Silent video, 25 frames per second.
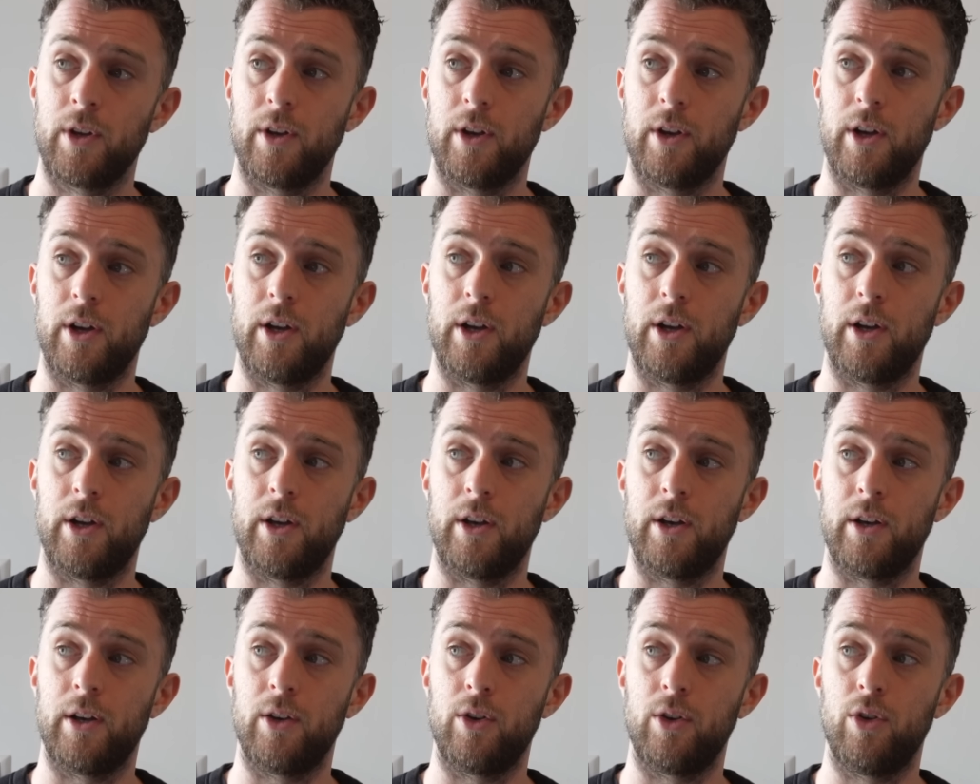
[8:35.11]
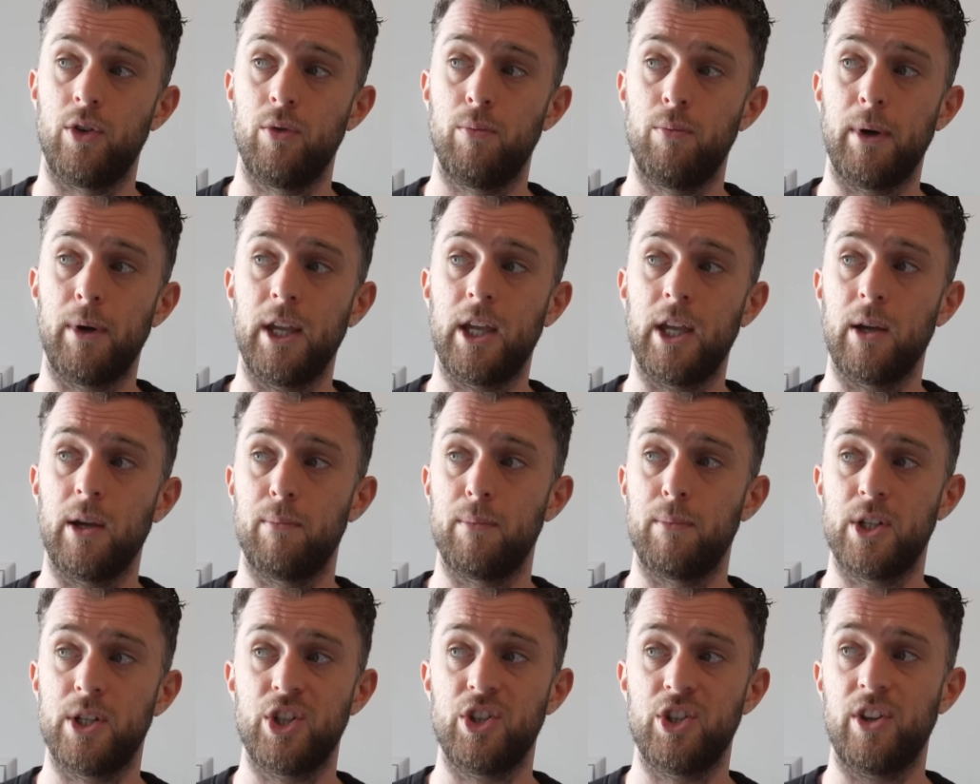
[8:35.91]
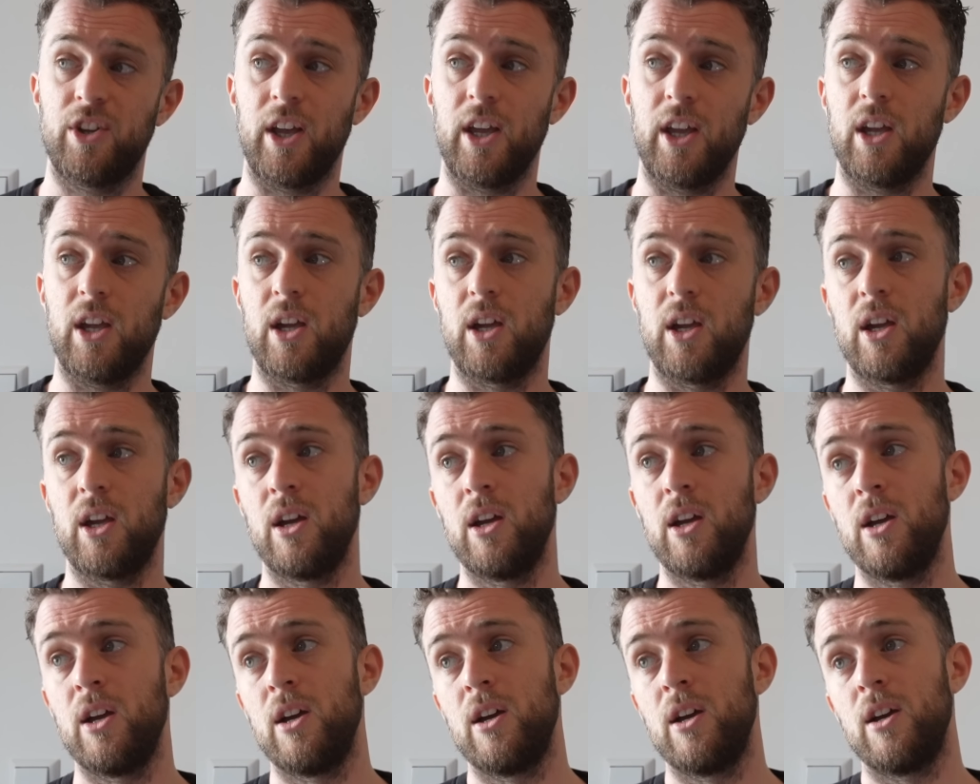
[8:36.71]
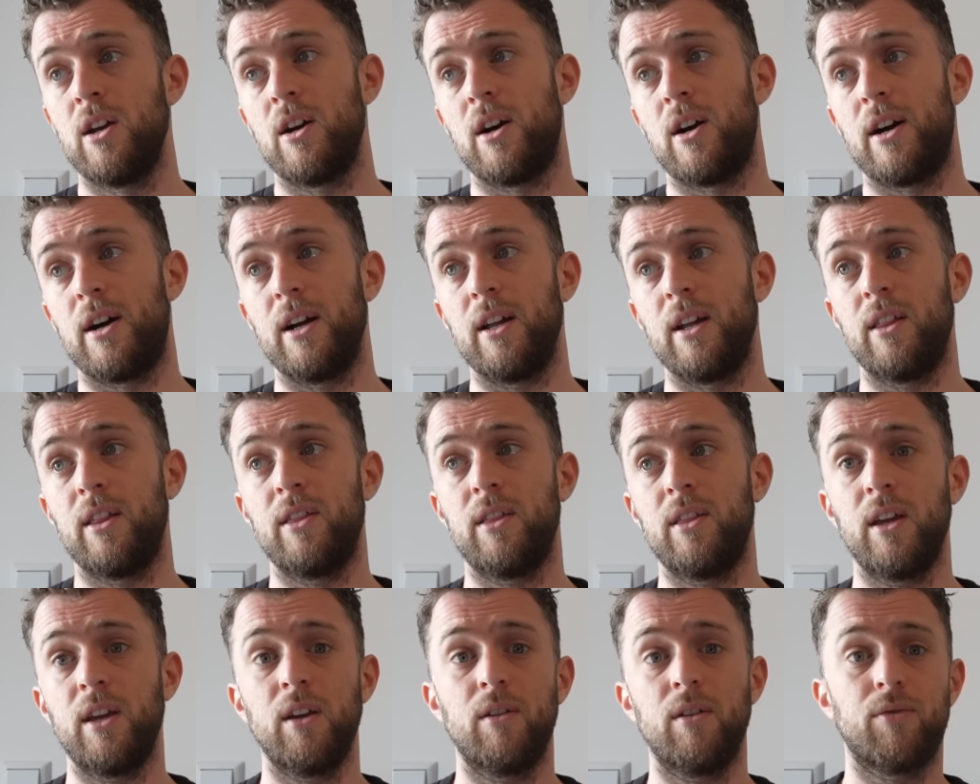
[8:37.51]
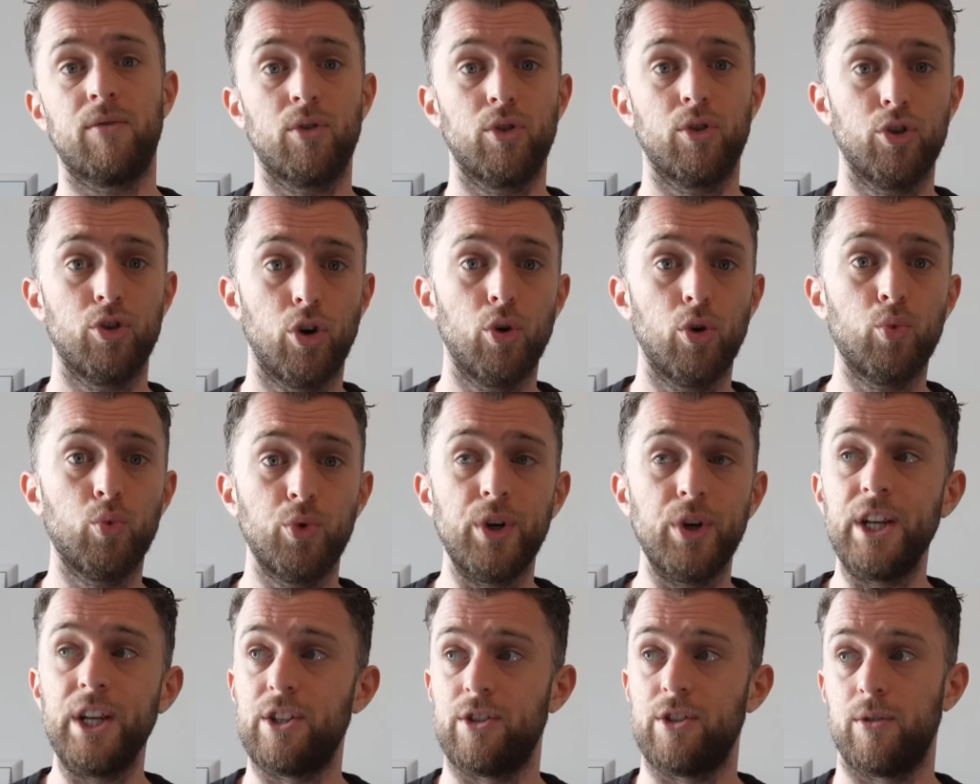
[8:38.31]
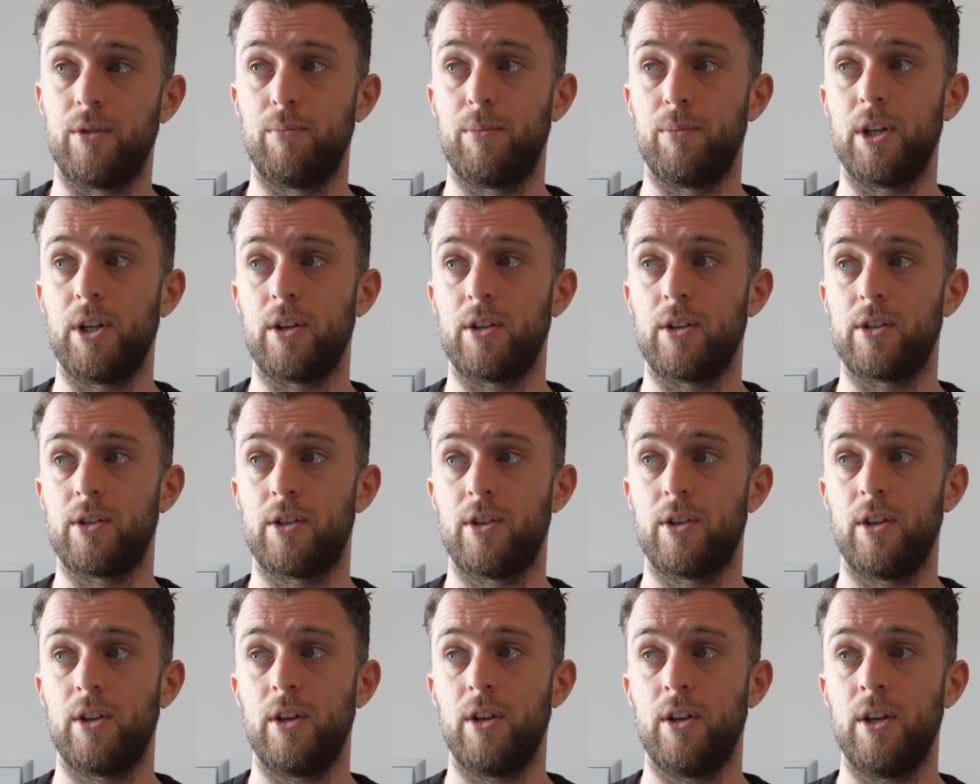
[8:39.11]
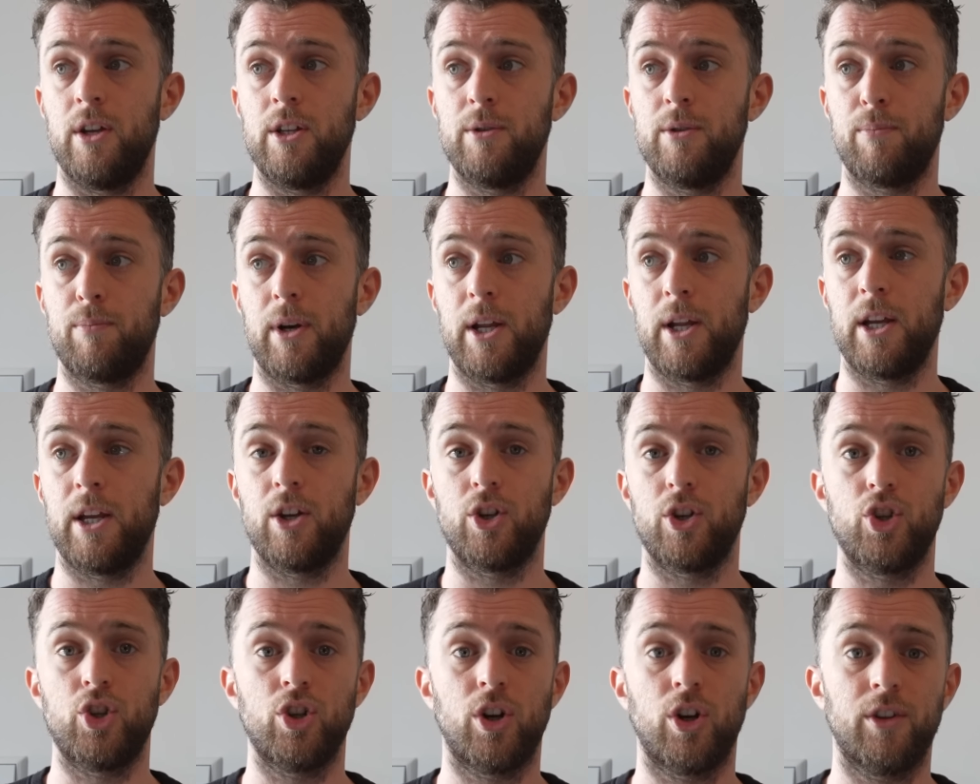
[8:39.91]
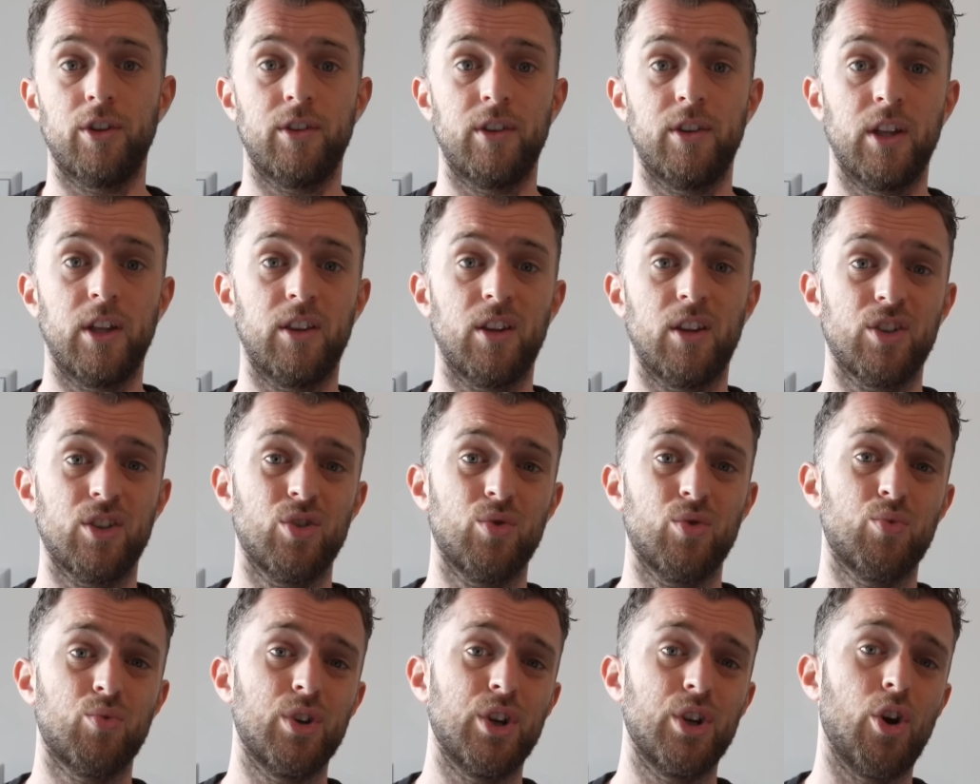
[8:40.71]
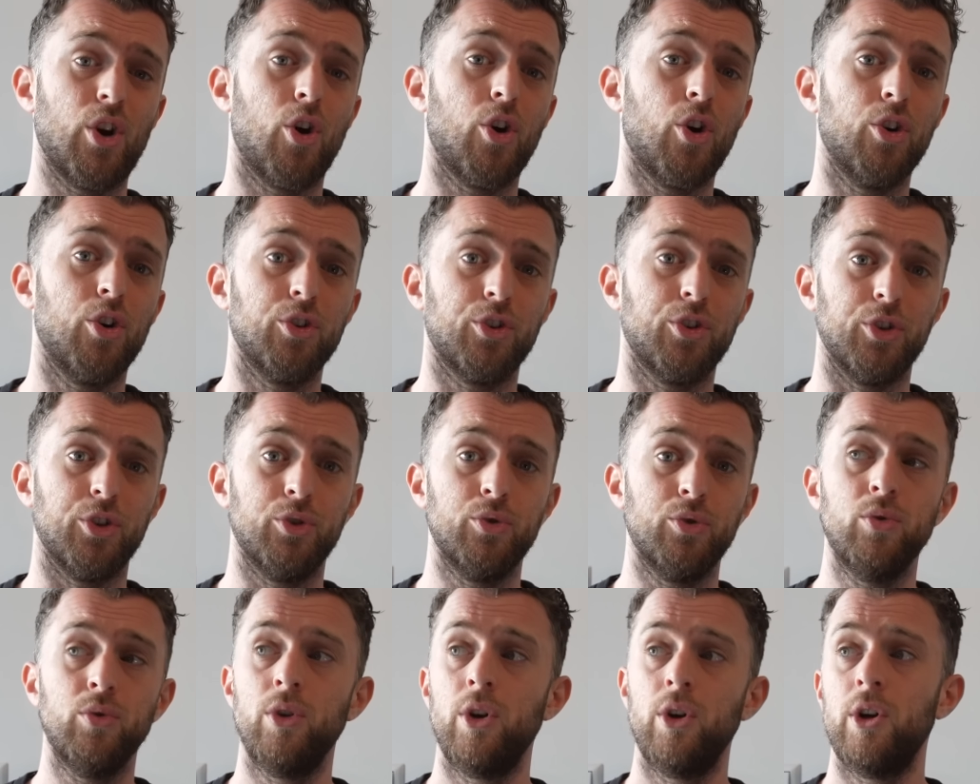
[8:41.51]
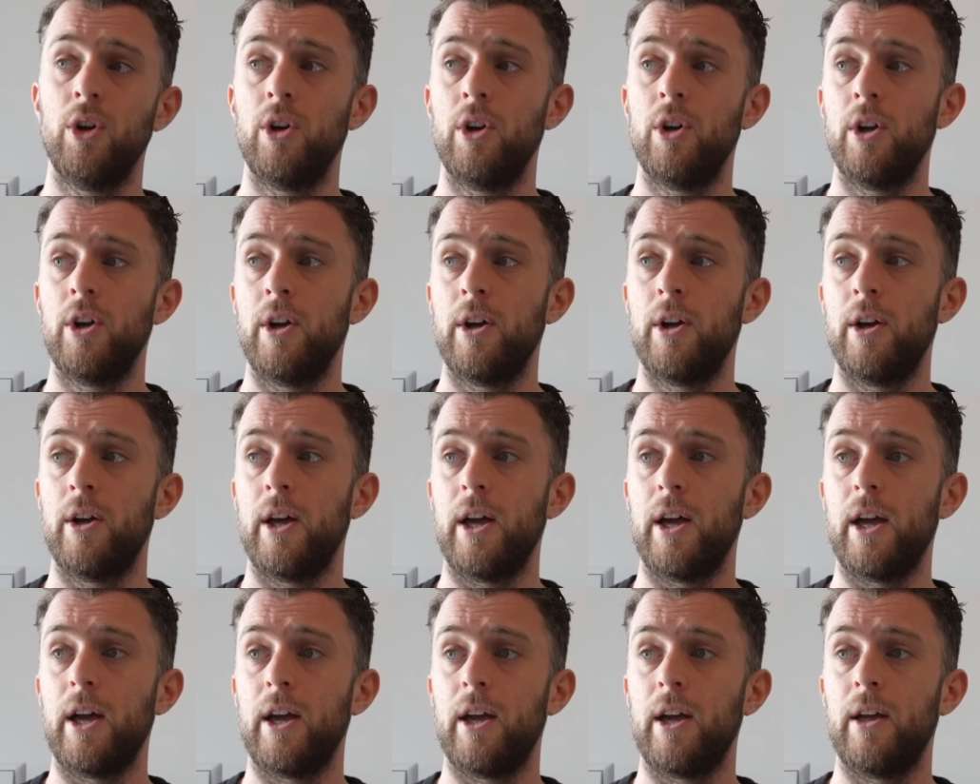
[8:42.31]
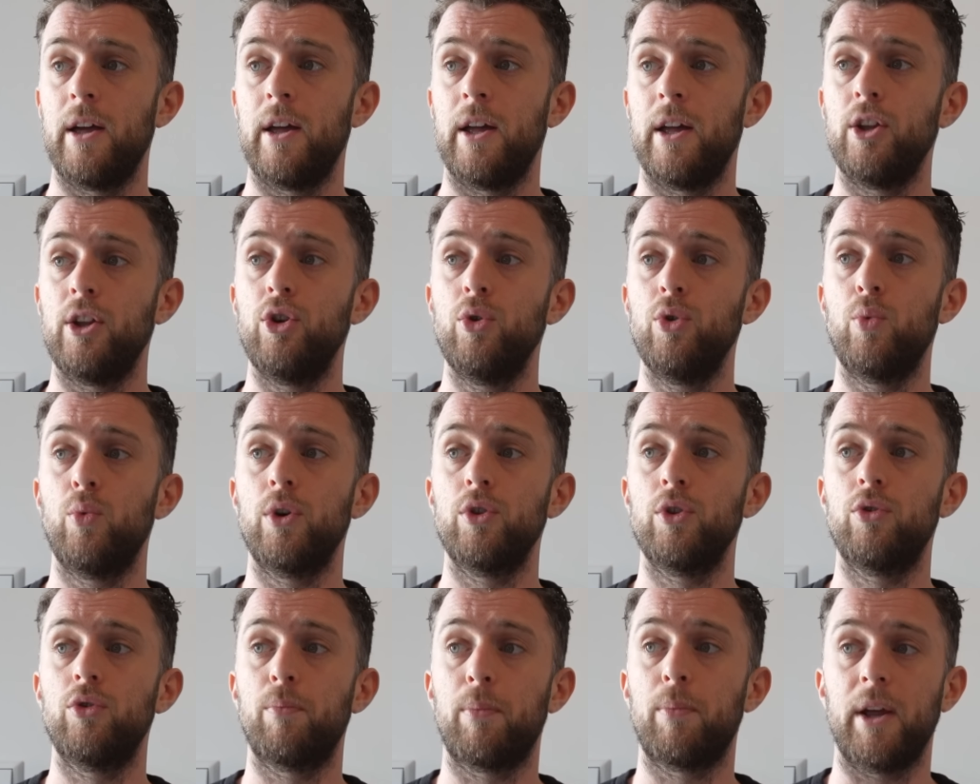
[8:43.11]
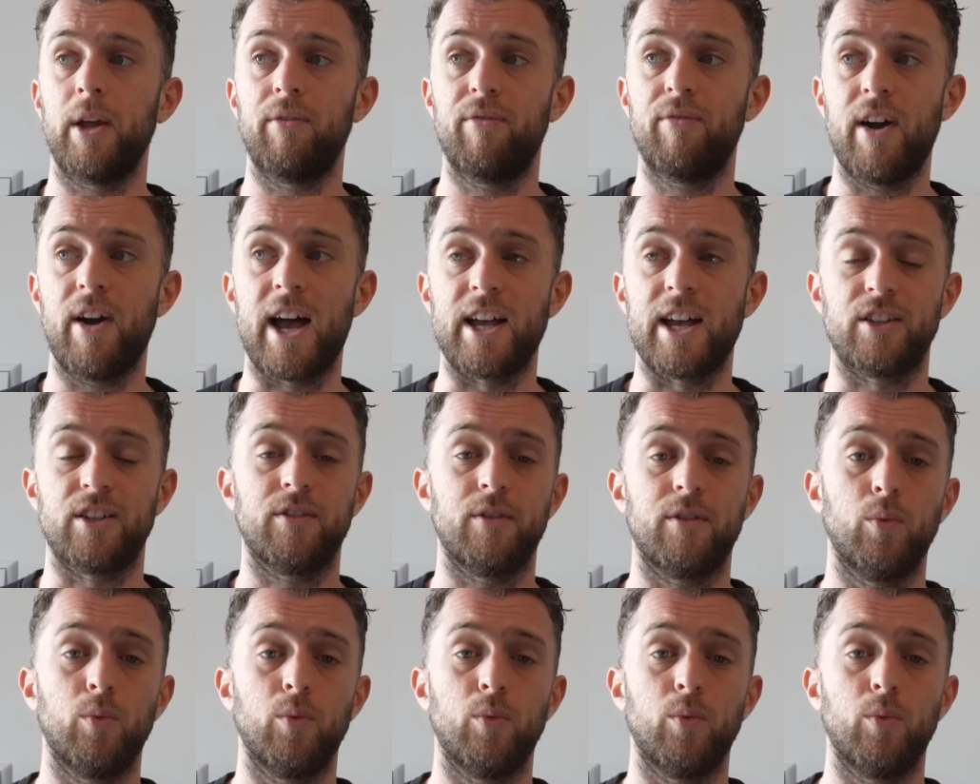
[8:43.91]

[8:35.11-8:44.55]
And you make a mistake, I think, for no reason because he's playing a shot that doesn't really hurt you and you want to play fast.